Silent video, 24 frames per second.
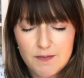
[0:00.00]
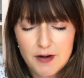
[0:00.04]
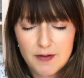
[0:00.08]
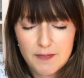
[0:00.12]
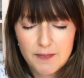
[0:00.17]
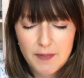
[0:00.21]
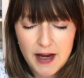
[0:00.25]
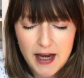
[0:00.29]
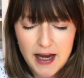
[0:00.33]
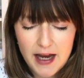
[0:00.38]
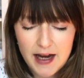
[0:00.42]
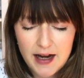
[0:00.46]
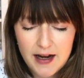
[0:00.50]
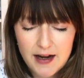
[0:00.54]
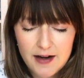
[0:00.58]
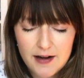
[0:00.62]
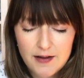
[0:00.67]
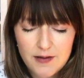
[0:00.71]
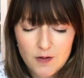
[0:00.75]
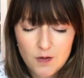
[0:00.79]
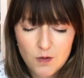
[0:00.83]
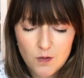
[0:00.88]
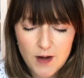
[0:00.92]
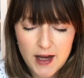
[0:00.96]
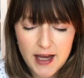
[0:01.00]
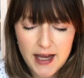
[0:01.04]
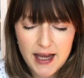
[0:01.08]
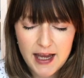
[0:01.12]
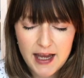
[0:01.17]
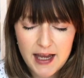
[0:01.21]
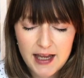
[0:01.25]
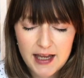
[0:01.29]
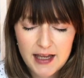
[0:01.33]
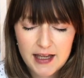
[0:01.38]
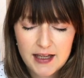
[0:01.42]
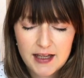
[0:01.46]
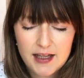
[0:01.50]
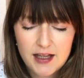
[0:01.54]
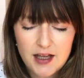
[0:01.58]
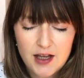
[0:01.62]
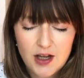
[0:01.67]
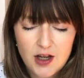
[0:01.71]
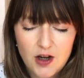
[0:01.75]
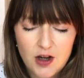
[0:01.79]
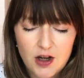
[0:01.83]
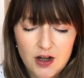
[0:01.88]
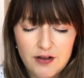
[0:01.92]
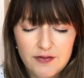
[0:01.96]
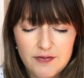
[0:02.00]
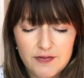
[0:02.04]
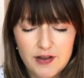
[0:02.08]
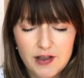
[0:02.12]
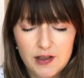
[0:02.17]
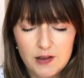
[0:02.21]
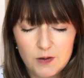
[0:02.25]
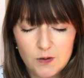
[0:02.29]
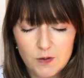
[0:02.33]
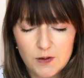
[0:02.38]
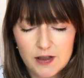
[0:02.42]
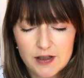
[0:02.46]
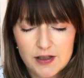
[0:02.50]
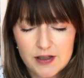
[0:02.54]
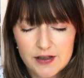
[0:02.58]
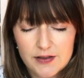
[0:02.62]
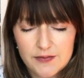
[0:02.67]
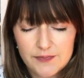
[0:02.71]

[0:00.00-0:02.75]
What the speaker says: "Prepare the way of the Lord.